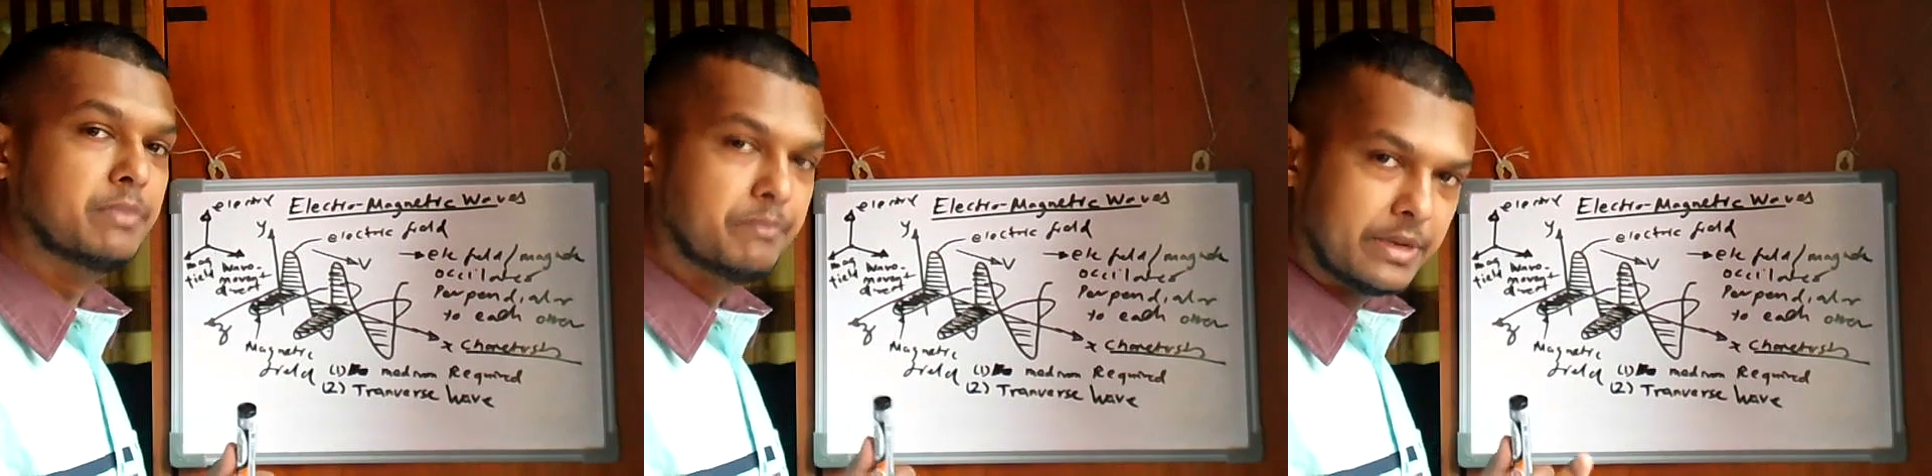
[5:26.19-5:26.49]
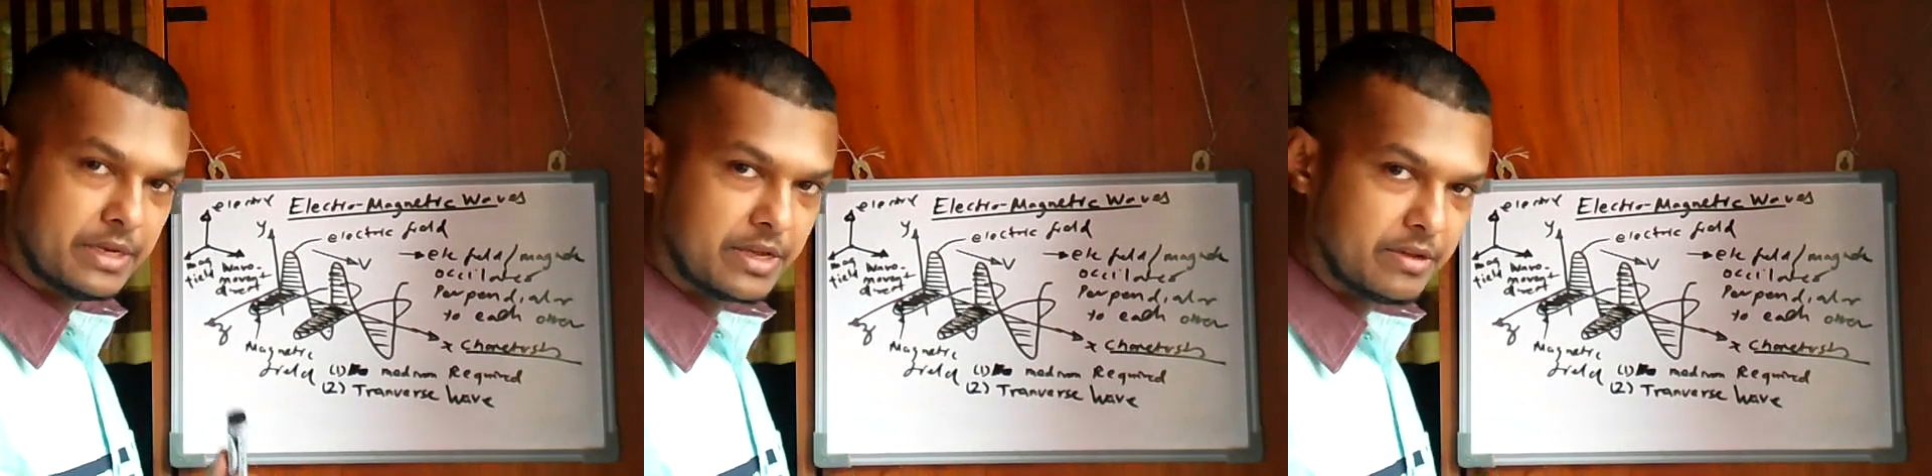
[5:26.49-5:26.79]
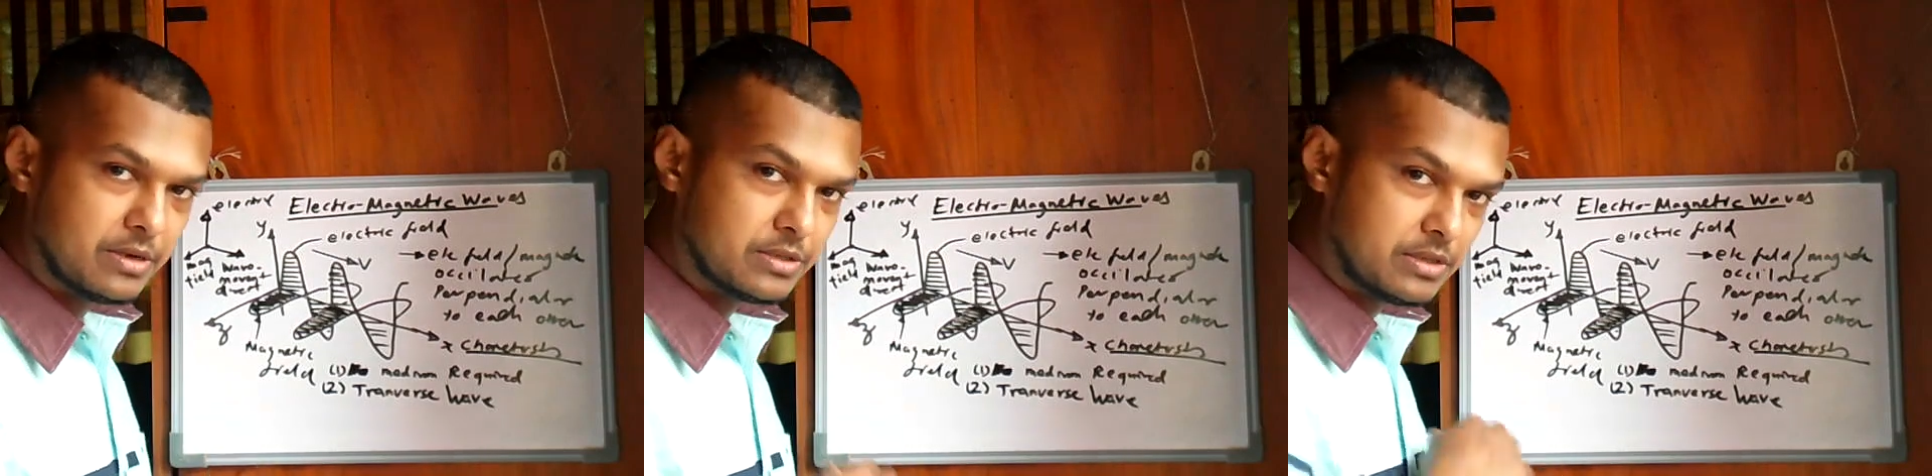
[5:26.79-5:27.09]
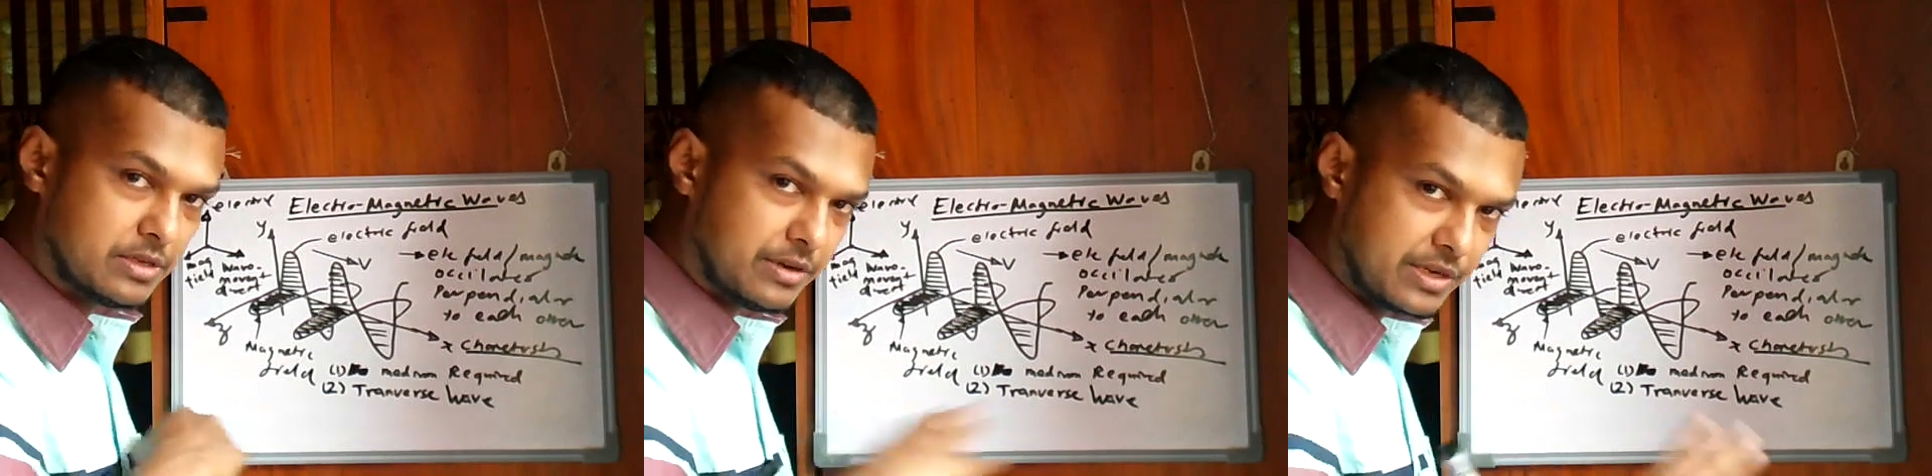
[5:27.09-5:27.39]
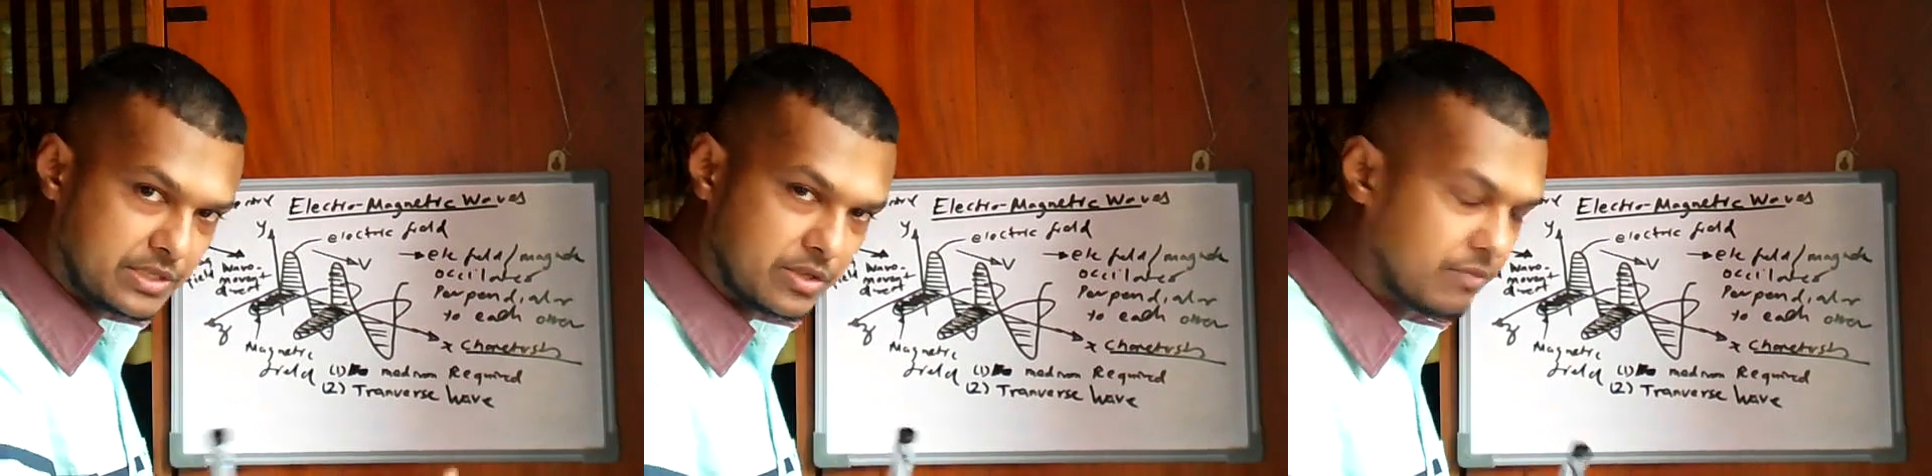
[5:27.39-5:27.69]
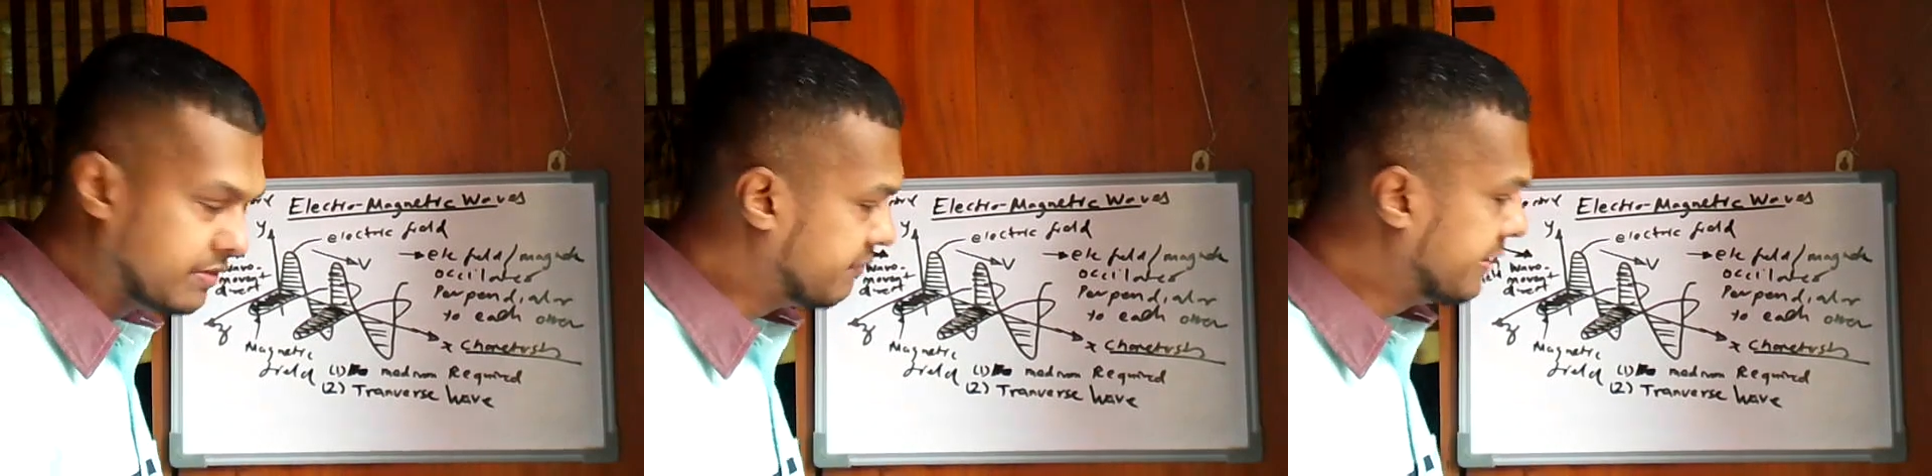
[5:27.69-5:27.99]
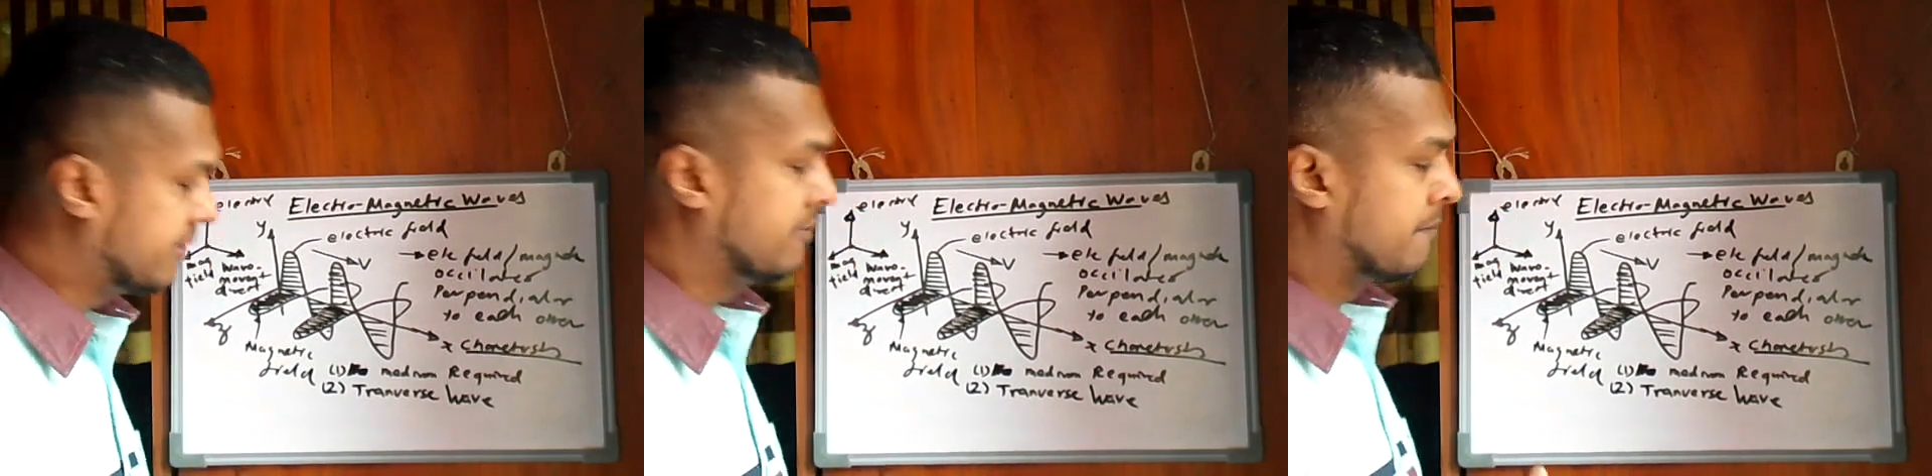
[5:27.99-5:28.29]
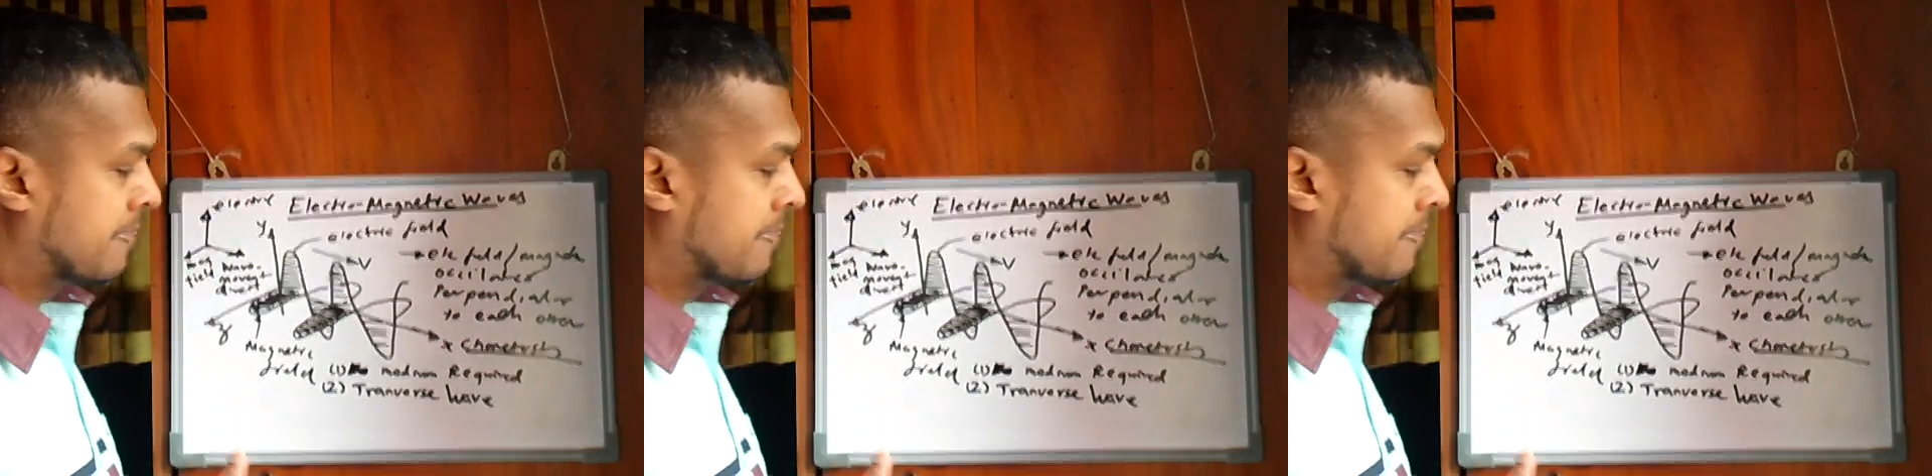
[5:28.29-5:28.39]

perpendicular to the direction of the wave.